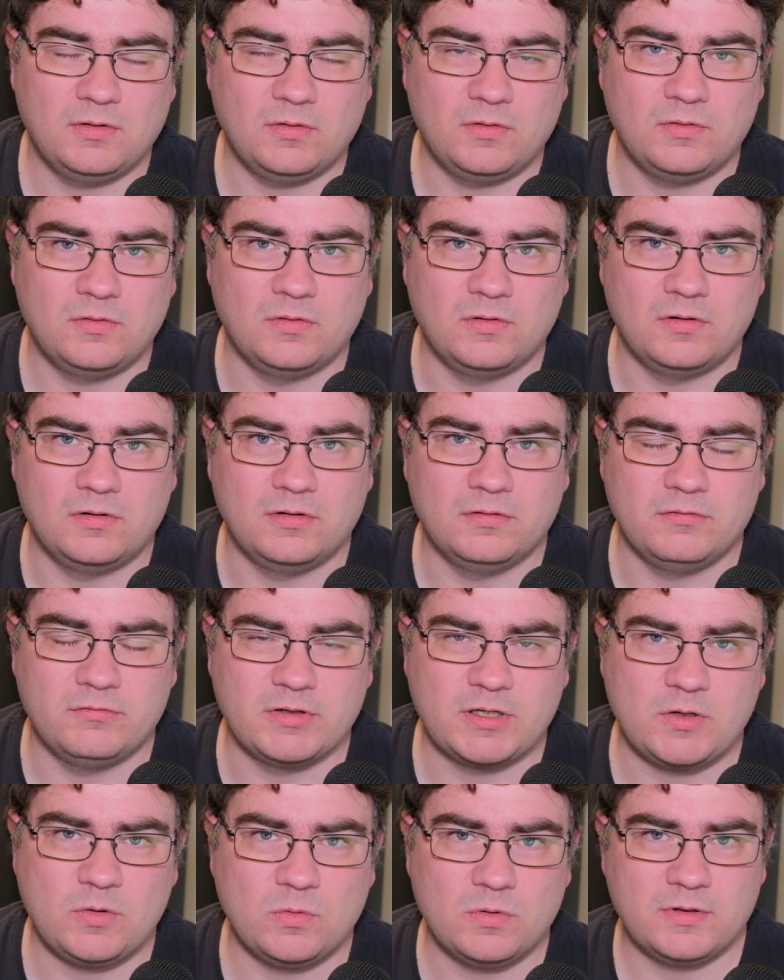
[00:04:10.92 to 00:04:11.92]
or
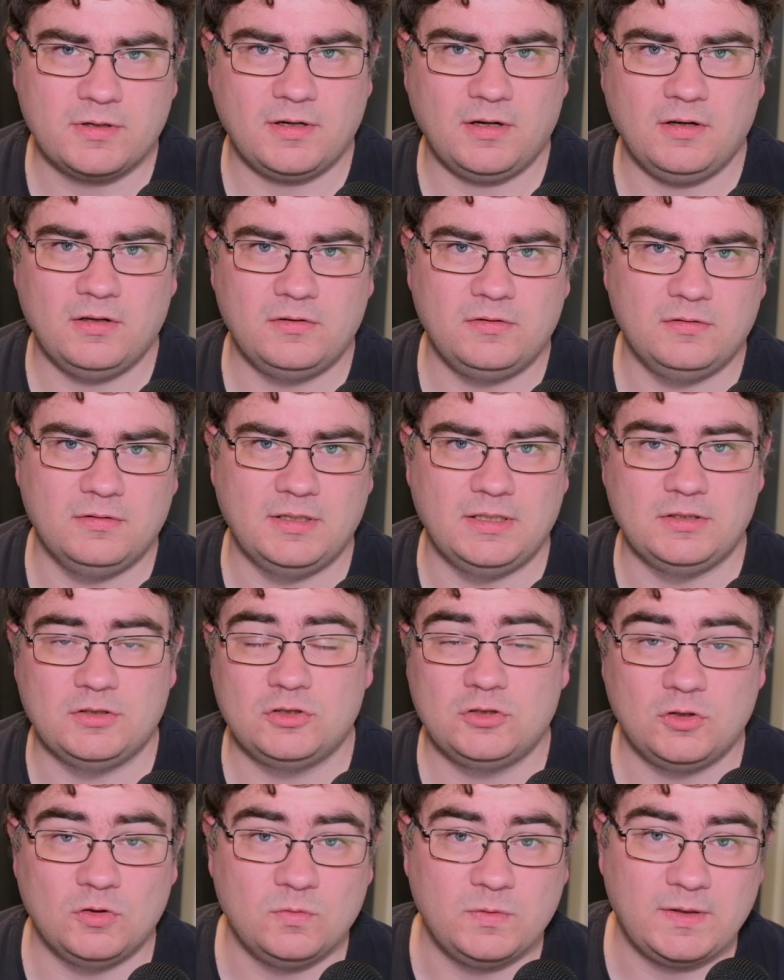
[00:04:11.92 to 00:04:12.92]
record the audio and
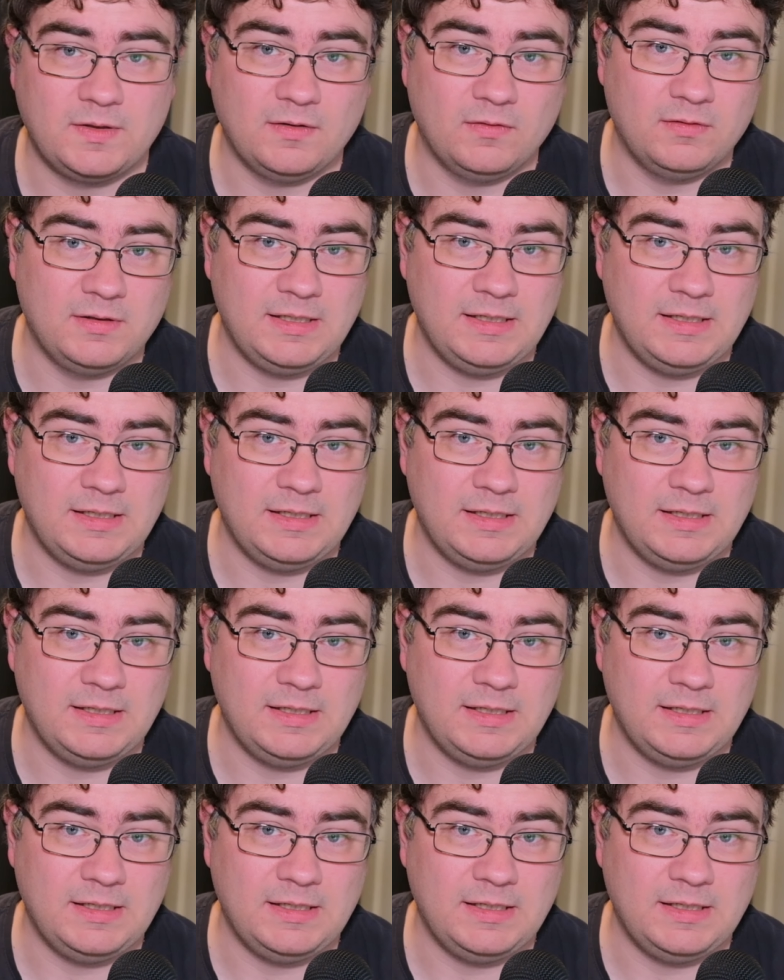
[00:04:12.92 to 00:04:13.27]
show it